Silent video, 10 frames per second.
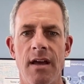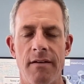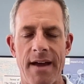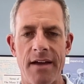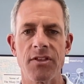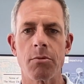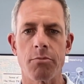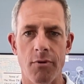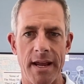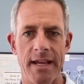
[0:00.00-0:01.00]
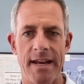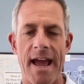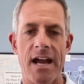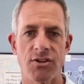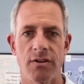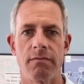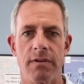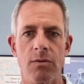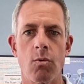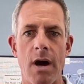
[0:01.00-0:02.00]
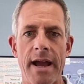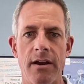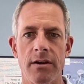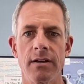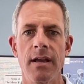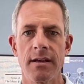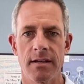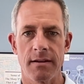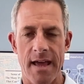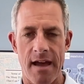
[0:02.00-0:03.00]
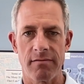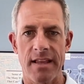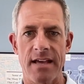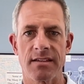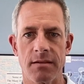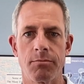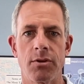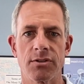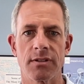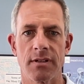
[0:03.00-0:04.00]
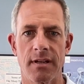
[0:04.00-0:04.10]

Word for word: have had their brain actually rewired to have less impulse,